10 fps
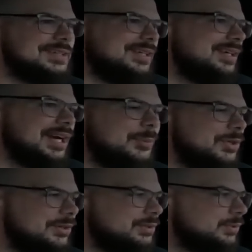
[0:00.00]
I
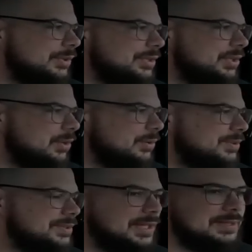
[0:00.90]
mean, there's really no
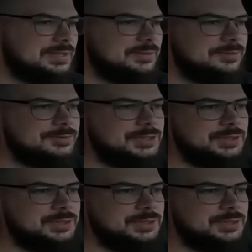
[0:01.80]
incentive